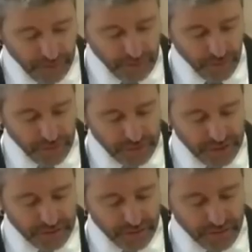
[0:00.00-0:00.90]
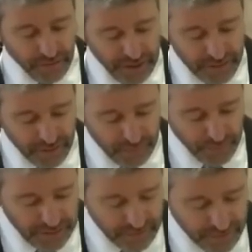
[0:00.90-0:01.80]
in our Lord Jesus Christ in the
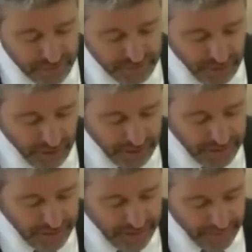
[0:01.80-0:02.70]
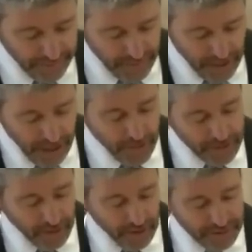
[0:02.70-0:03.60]
presence of God, our
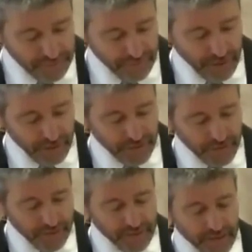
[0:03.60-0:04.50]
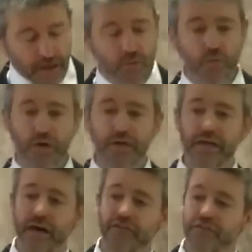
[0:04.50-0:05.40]
God and Father. Now,
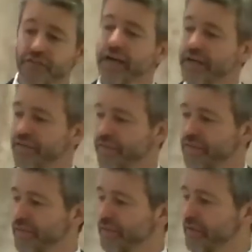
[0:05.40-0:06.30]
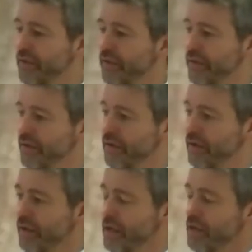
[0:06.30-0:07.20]
work of faith.
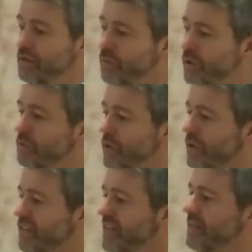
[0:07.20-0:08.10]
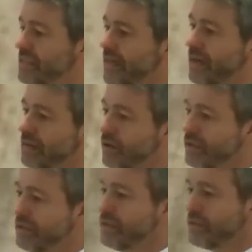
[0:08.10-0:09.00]
The word work there is
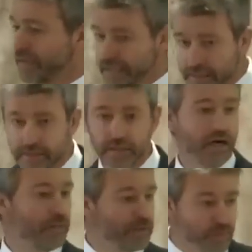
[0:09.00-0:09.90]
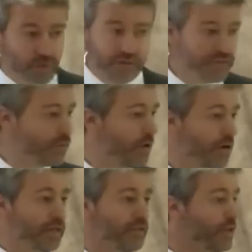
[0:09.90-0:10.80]
ergon in the Greek. It's a common word for
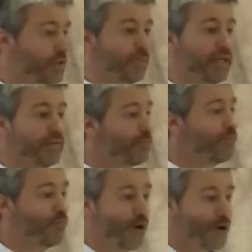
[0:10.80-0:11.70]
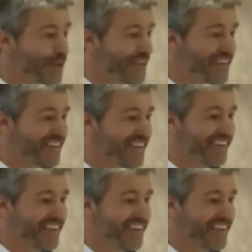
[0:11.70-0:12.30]
work. It just means work.